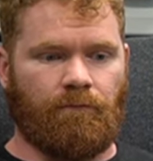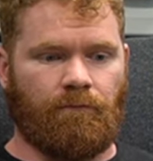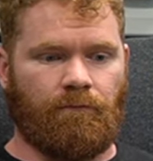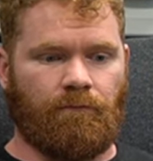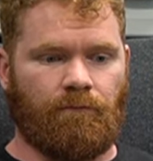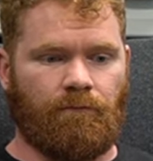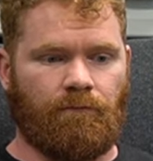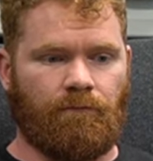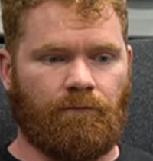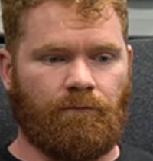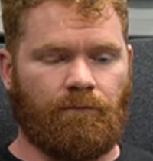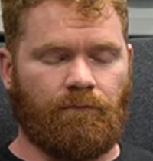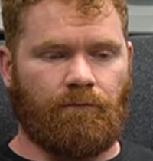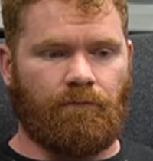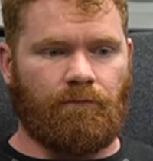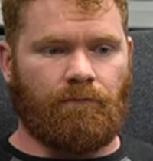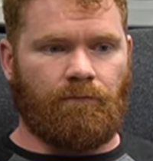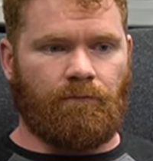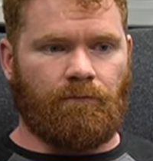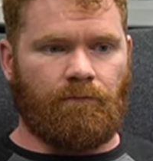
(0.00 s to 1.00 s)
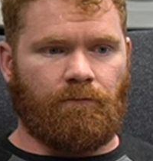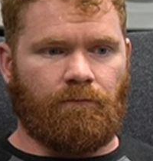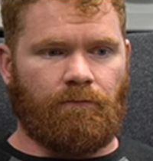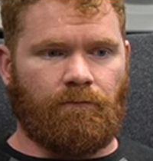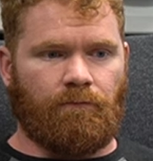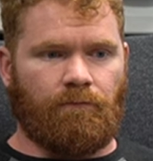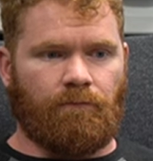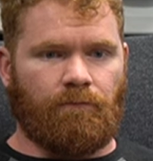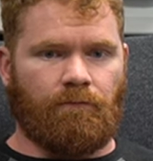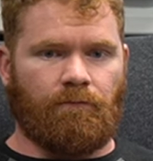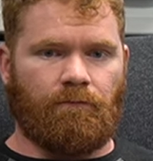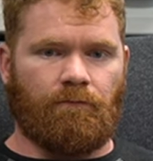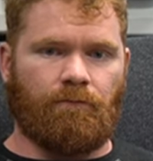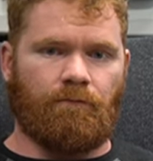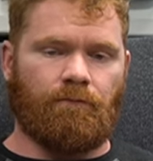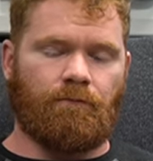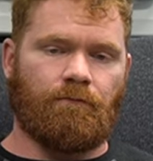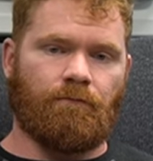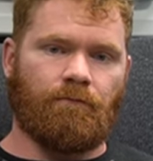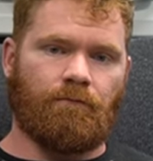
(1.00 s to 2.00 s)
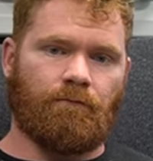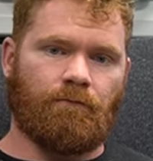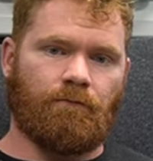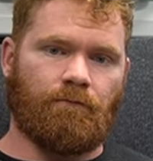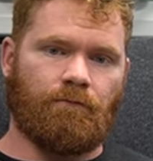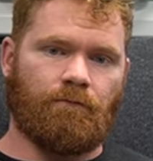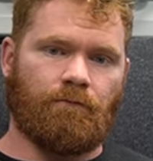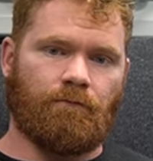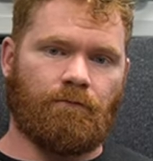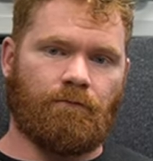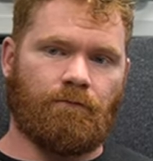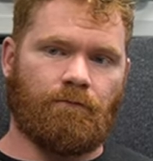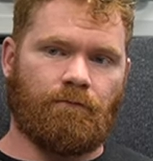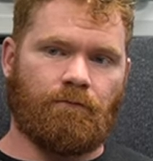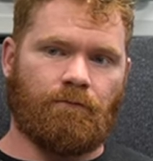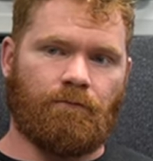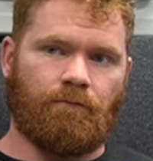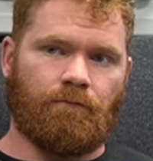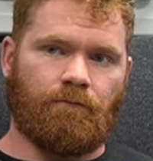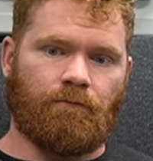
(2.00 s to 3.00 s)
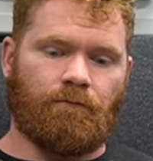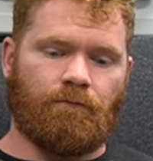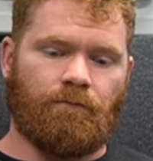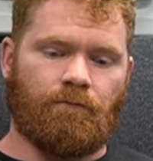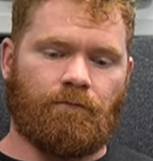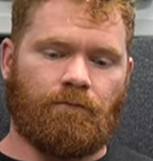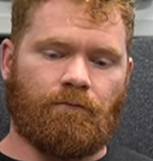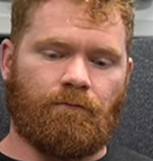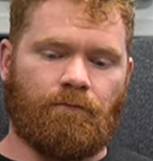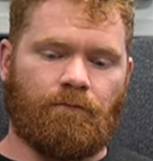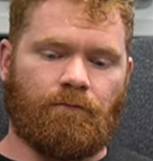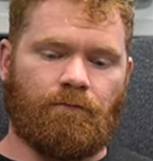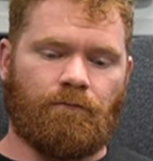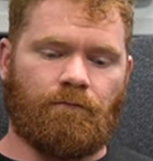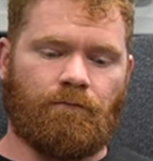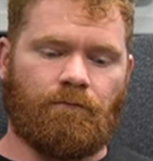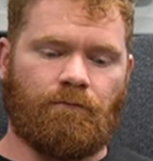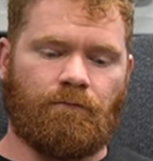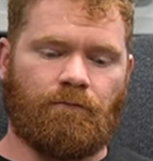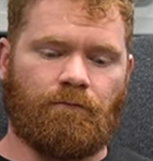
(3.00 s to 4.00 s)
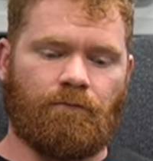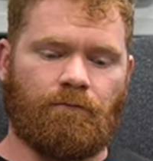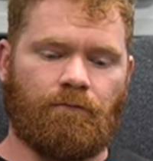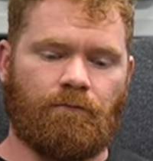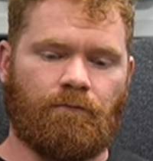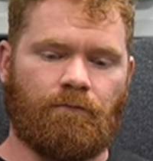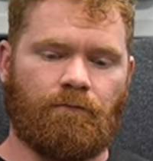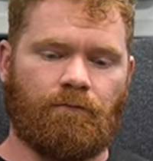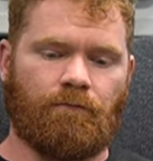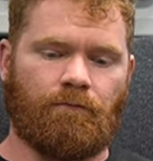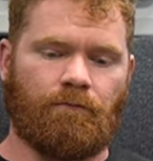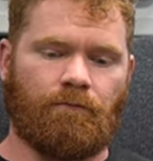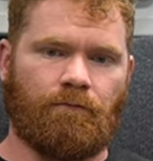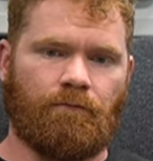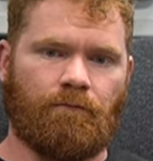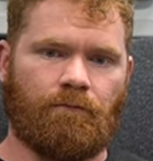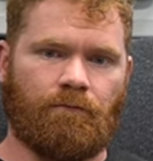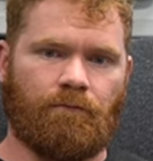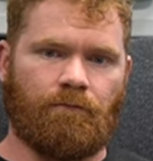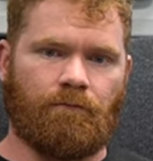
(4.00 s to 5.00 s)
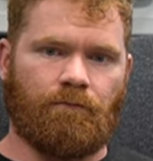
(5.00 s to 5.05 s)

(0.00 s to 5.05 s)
(silent)